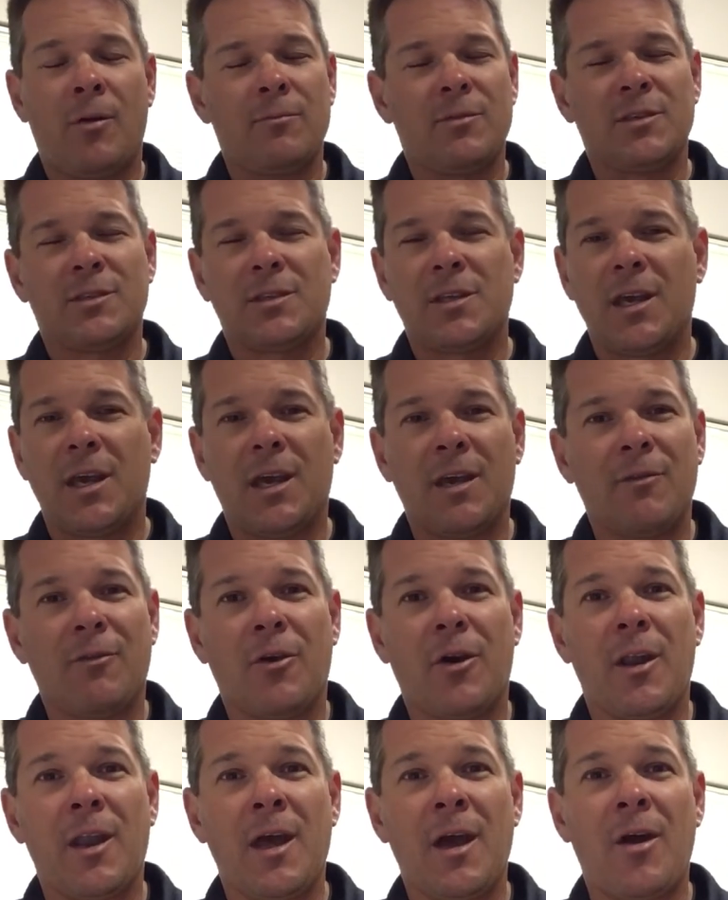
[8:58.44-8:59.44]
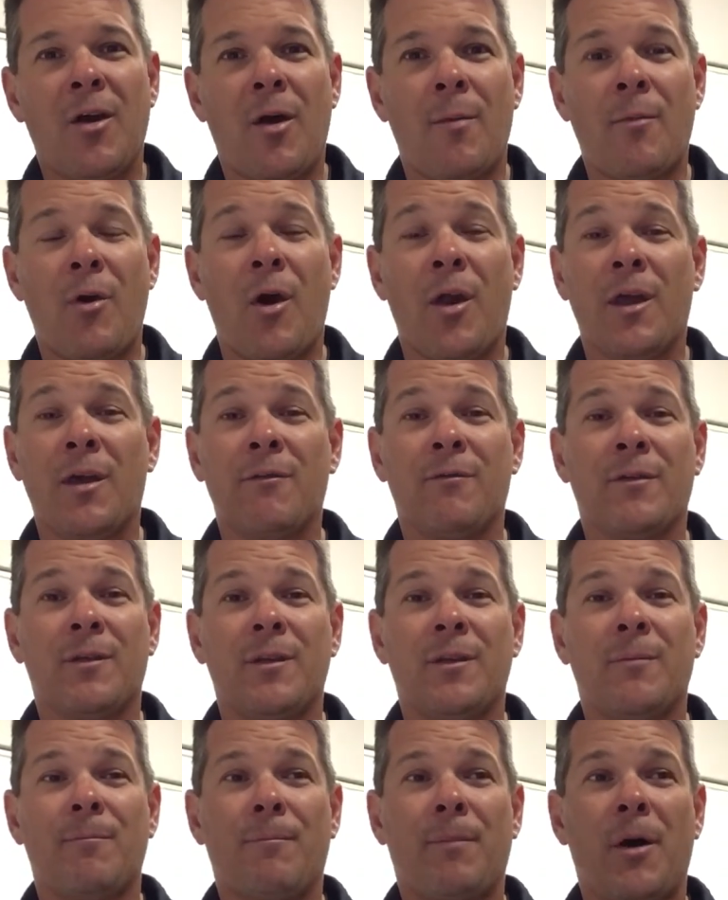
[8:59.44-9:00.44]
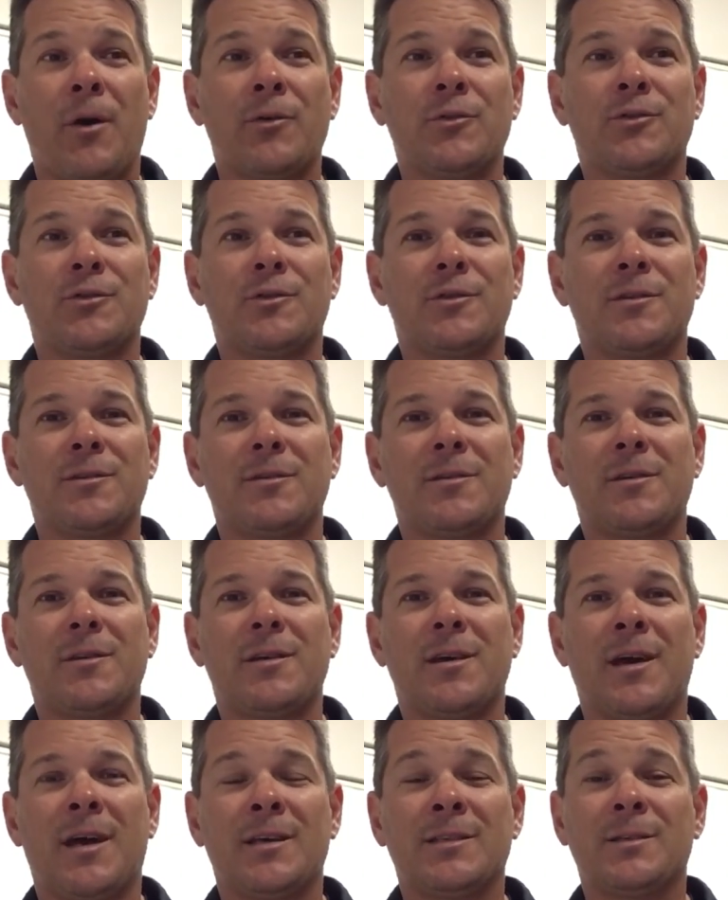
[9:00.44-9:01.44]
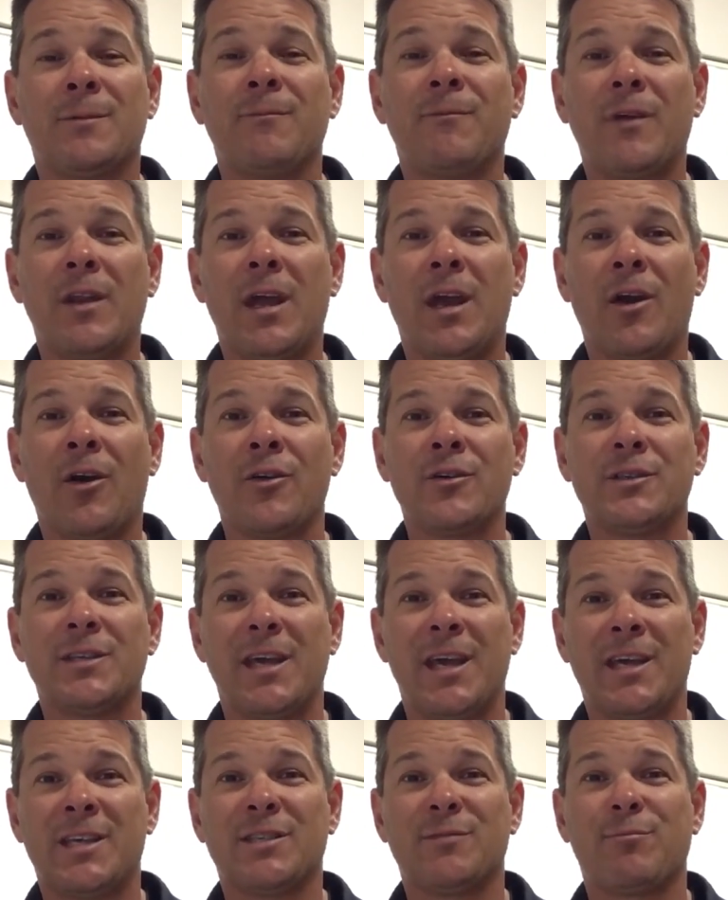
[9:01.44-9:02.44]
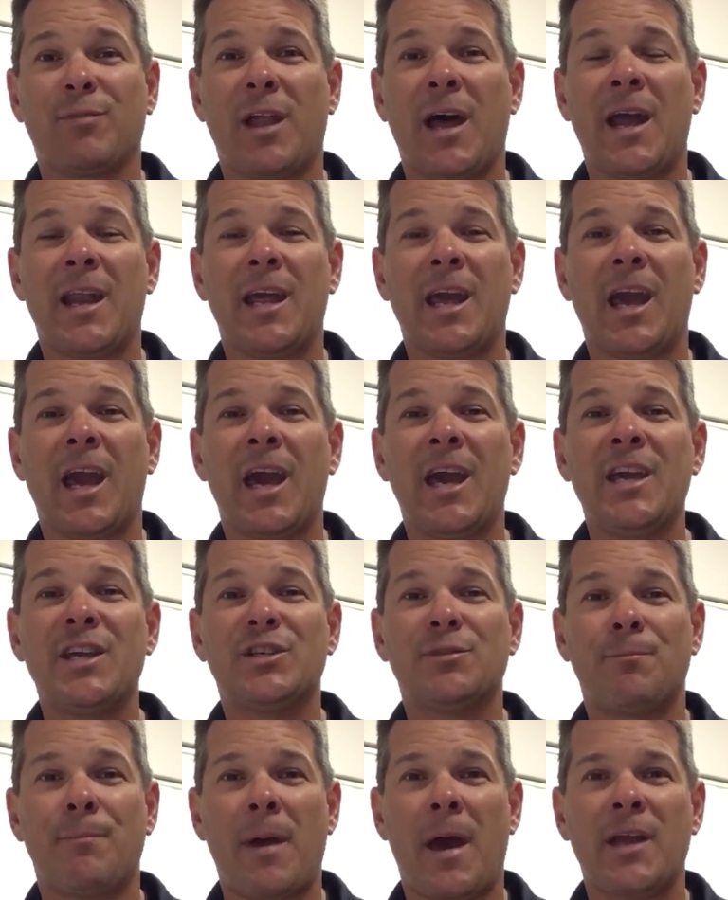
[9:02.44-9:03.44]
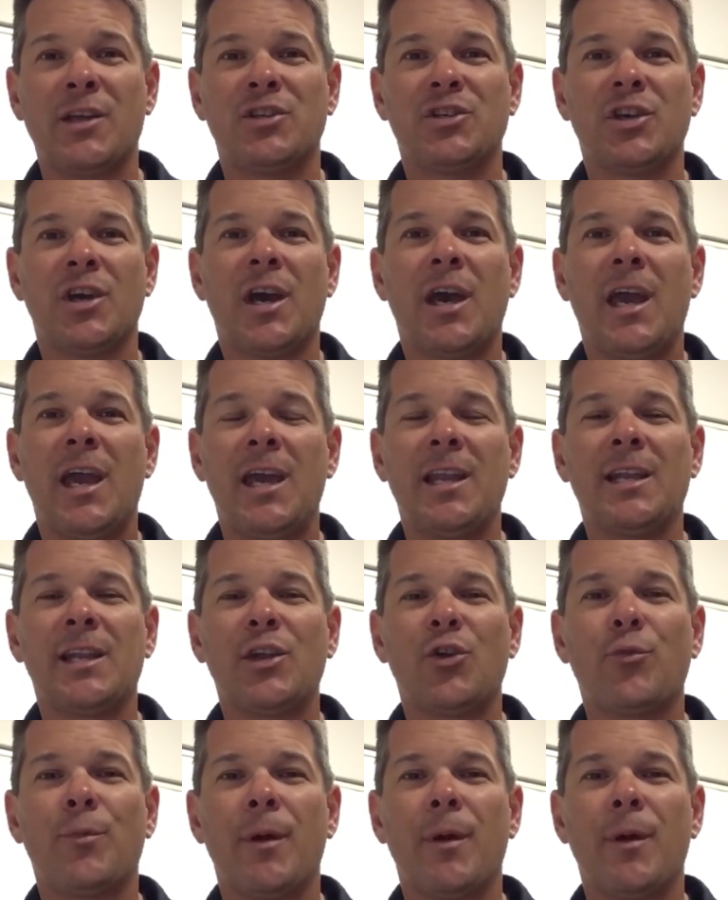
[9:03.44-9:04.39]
just thinking right now I might even post some videos explaining each badge in a little